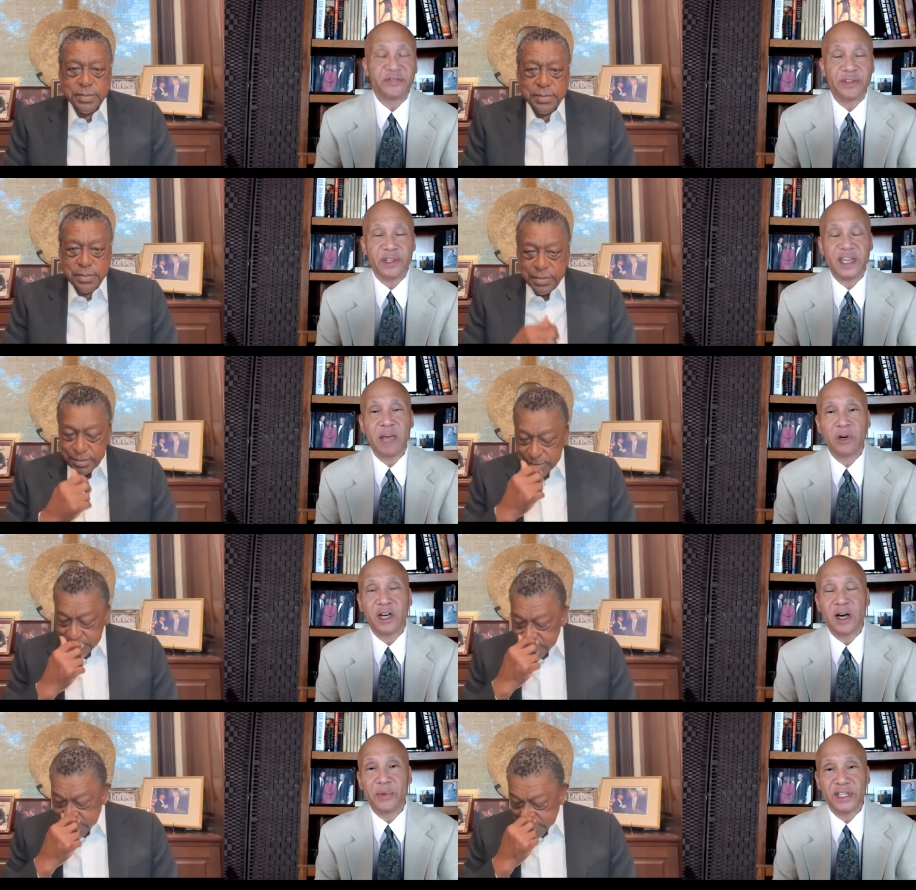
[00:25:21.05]
Speaker 1: for the cable
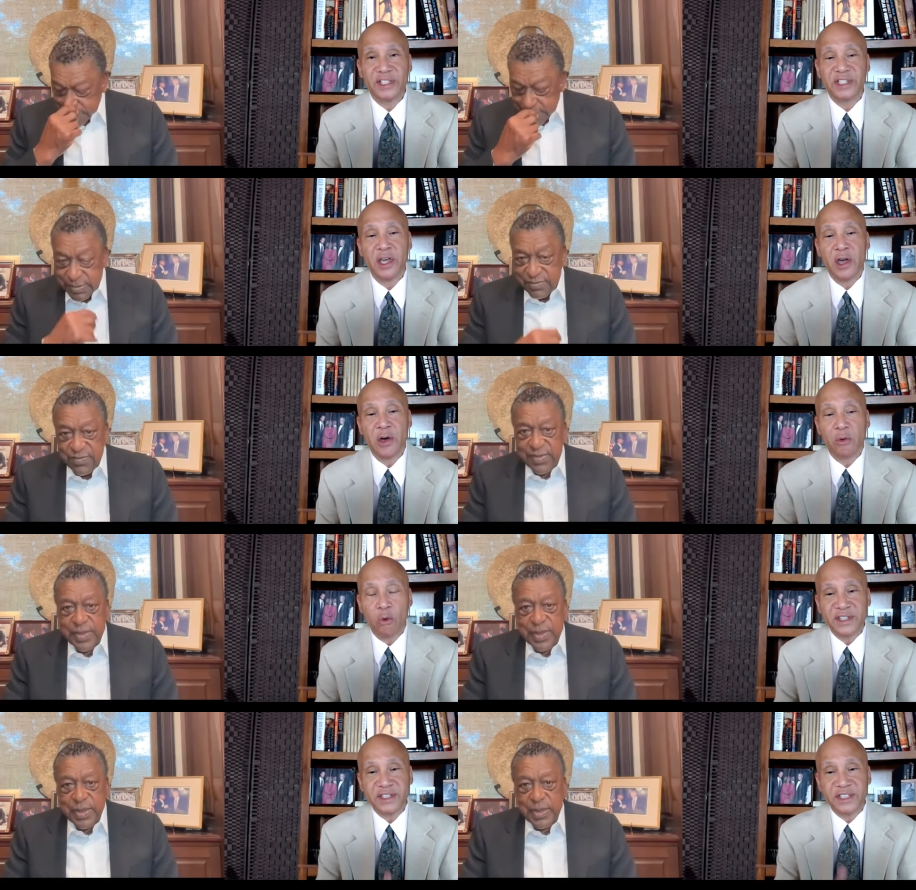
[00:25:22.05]
companies.
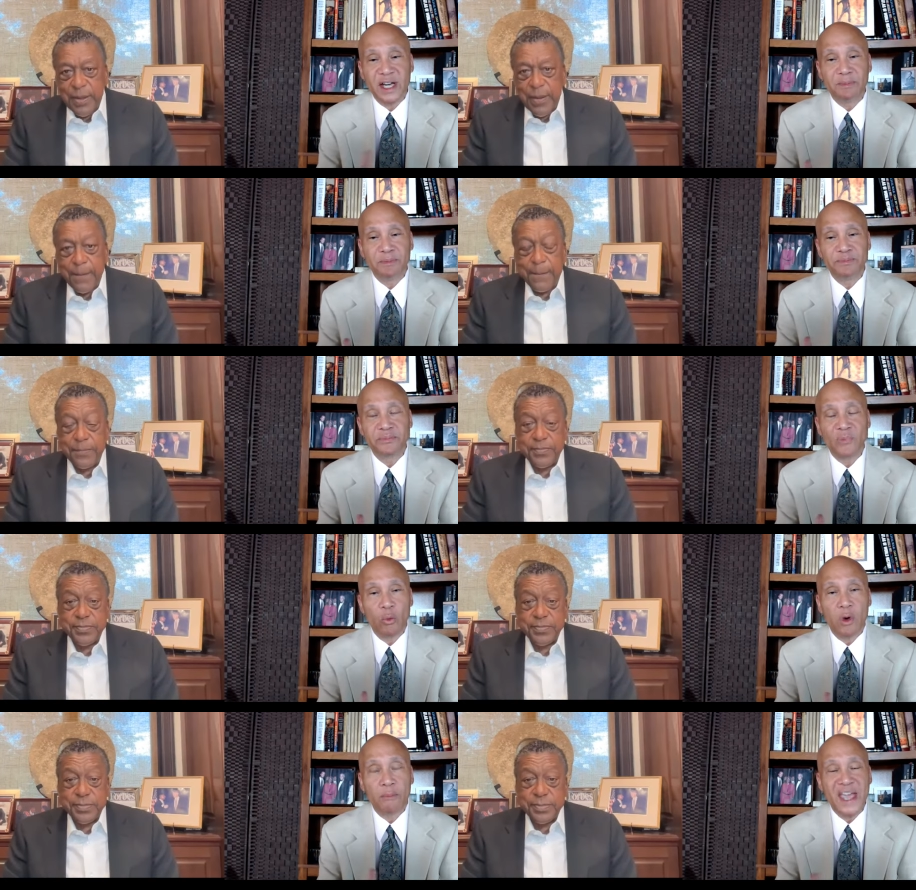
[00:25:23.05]
What um,
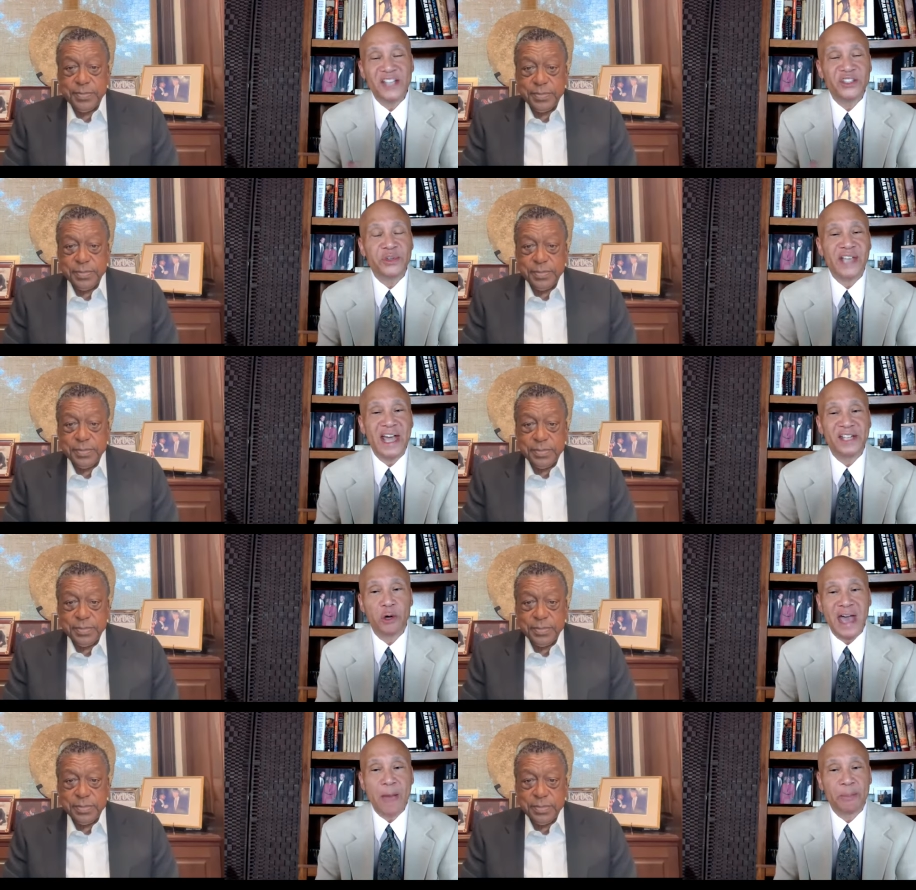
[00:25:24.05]
what made you decide to
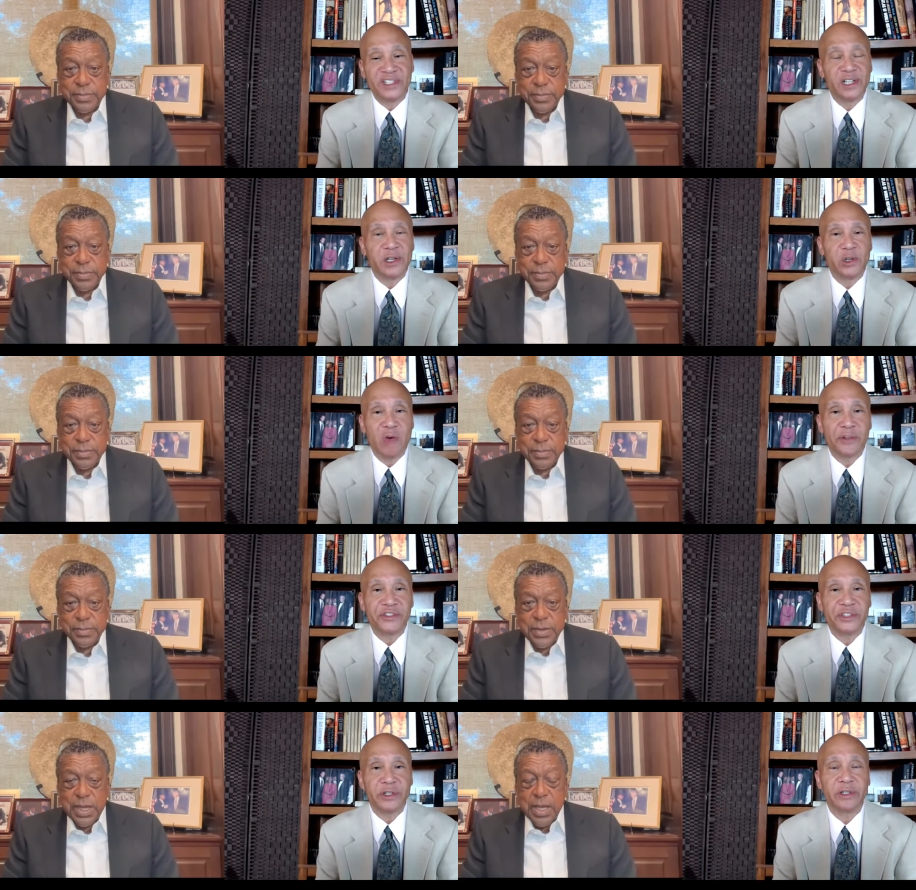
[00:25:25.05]
go that particular
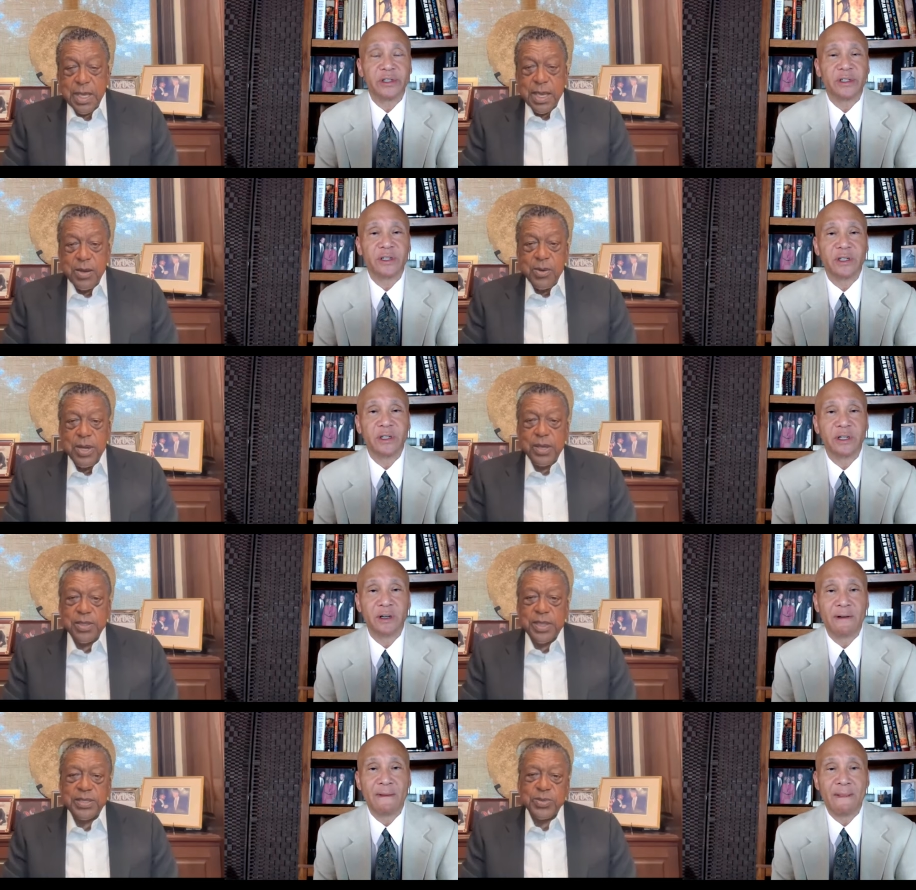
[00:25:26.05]
route, sir?
Speaker 2: Well,
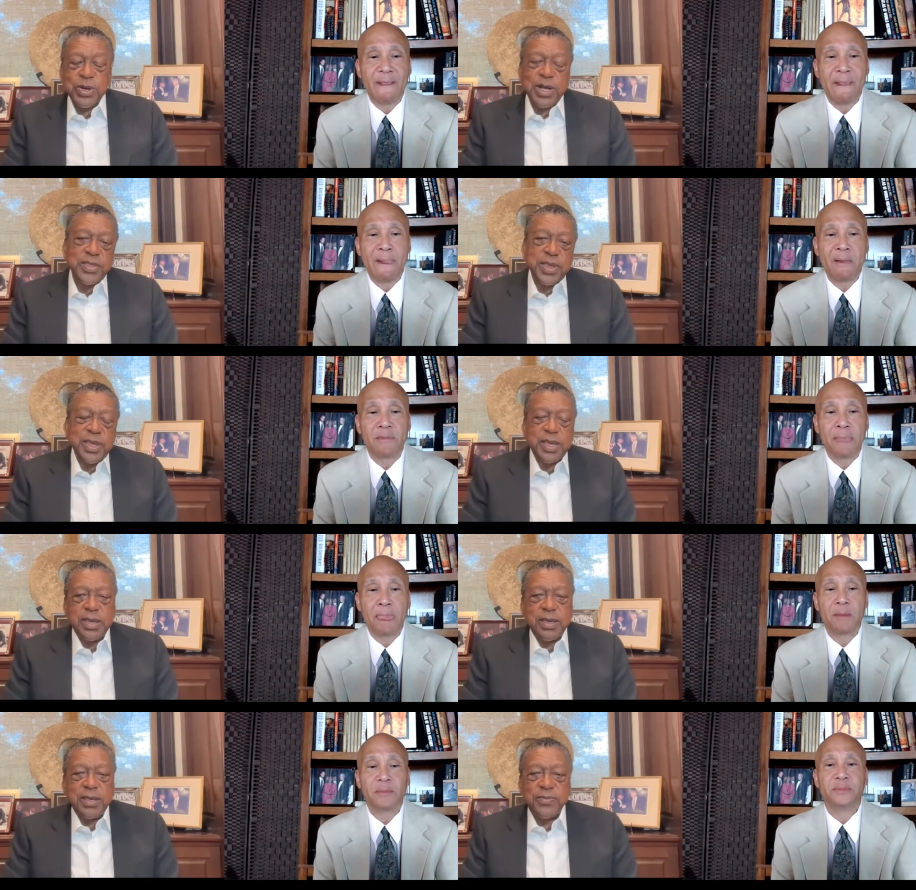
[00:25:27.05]
that's where I think
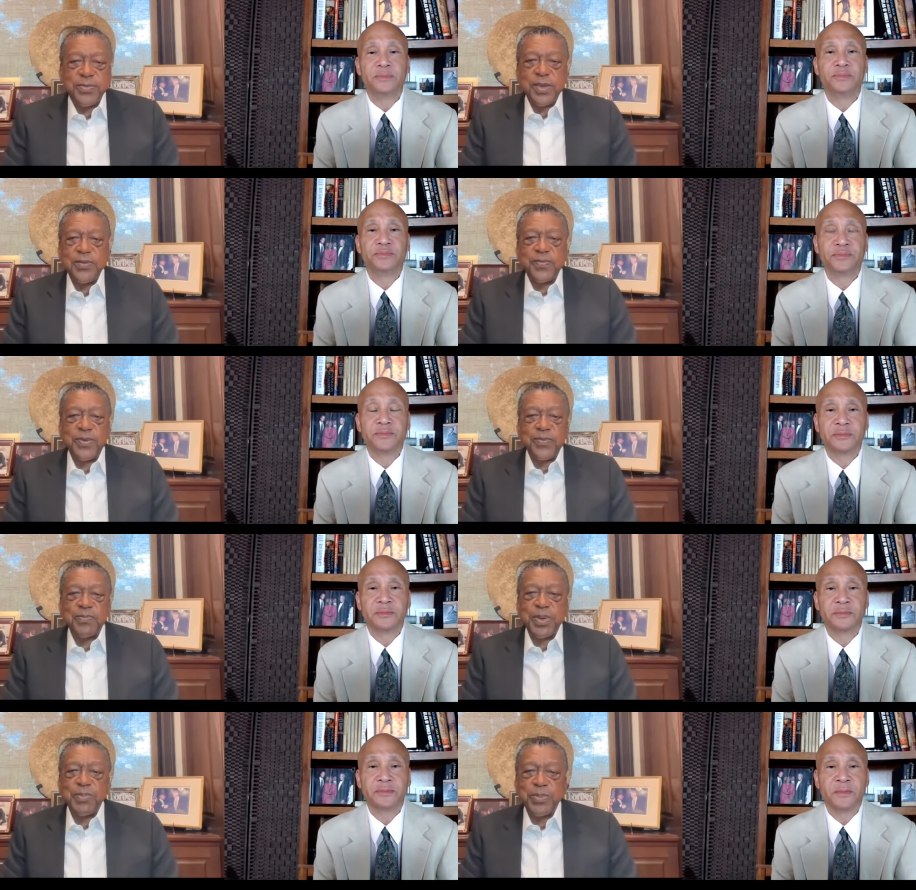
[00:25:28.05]
is if, if
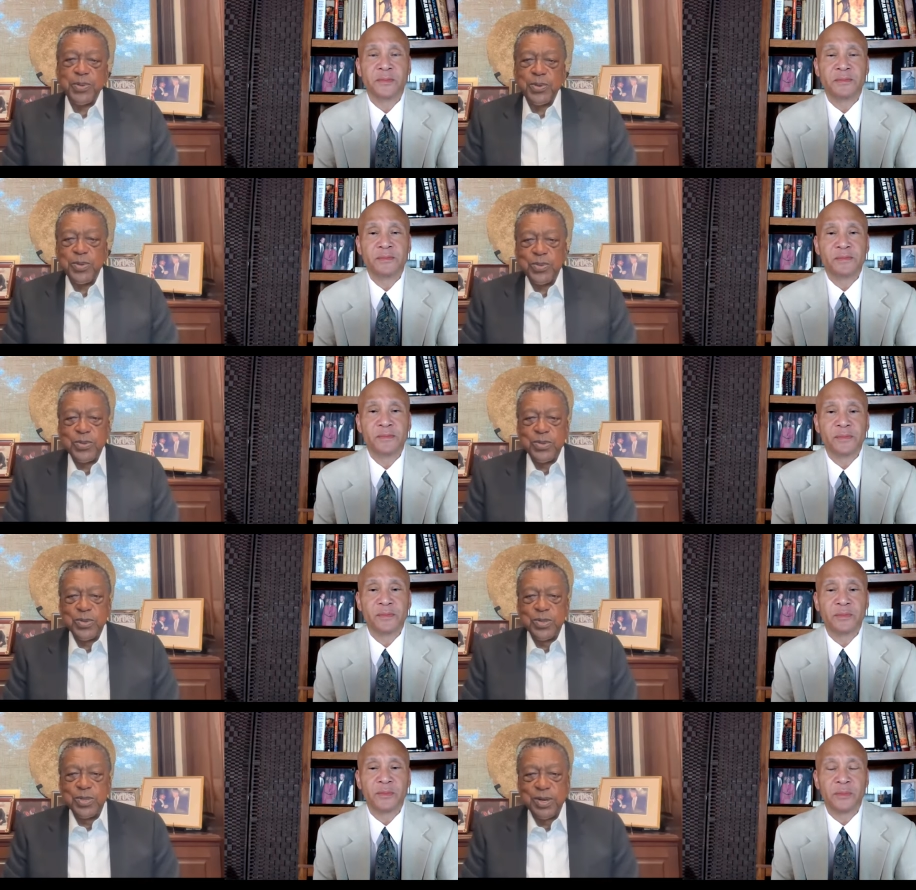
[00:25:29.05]
people
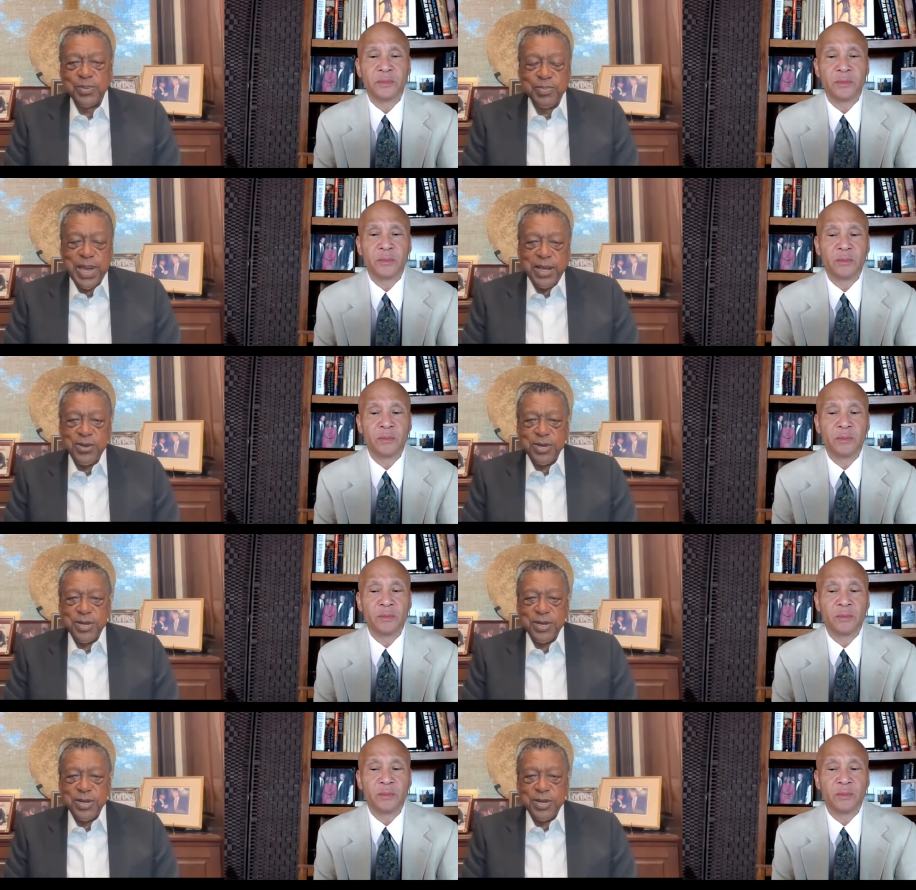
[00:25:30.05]
look back on their